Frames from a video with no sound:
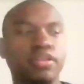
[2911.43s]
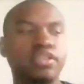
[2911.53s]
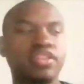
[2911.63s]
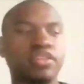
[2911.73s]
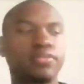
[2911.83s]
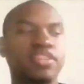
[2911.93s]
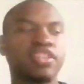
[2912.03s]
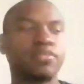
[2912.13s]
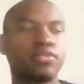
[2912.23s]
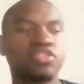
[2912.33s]
Tim
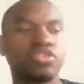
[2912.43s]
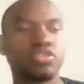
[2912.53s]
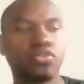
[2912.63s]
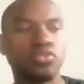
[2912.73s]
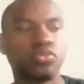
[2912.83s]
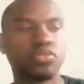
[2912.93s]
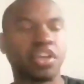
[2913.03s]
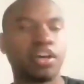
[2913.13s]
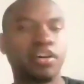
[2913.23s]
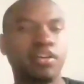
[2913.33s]
Tebow shows
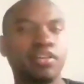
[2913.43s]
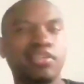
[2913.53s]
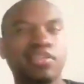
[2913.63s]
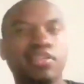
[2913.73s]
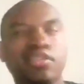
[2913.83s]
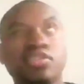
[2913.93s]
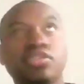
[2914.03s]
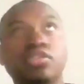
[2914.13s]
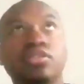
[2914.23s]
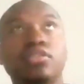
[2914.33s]
how
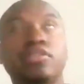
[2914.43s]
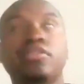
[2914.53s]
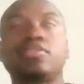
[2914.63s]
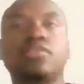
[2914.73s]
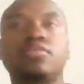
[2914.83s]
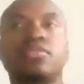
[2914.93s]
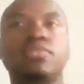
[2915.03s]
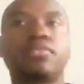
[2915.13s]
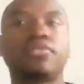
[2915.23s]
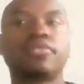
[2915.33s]
Tim
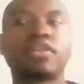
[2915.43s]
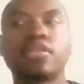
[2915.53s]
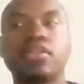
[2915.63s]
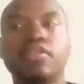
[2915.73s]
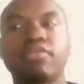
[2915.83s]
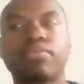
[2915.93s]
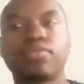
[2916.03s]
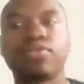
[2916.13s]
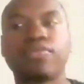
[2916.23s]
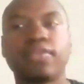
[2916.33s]
Tebow is like living
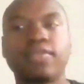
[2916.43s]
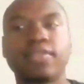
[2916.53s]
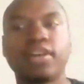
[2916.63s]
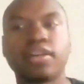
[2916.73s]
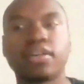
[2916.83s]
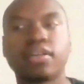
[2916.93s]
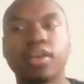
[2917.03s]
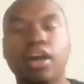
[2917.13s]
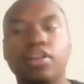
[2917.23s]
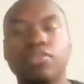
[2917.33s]
proof of like
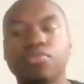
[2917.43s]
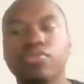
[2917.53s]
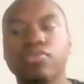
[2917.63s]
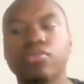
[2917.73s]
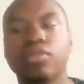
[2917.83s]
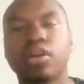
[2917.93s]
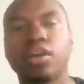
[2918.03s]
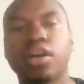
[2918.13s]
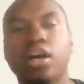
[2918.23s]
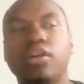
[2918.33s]
how to move on
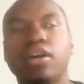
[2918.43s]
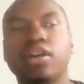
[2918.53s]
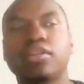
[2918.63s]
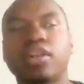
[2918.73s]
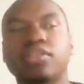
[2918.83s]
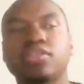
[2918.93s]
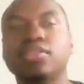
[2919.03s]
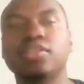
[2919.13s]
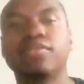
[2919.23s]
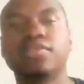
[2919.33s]
and how like not to
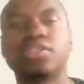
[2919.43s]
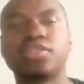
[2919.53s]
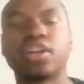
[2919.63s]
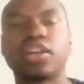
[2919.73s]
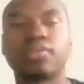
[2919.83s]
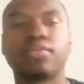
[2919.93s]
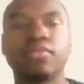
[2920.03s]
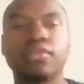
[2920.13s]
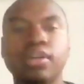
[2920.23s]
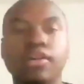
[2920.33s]
live in shame
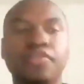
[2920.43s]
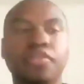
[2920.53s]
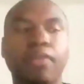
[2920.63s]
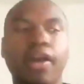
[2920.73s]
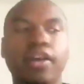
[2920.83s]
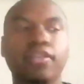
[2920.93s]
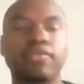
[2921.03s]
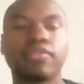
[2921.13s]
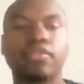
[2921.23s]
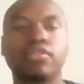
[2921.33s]
of your past
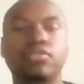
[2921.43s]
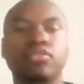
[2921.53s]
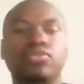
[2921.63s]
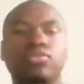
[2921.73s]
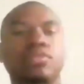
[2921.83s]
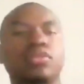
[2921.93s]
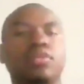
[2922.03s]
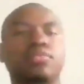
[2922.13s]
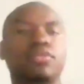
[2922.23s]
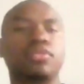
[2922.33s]
failures and
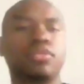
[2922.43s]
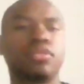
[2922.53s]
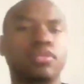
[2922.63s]
shortcomings.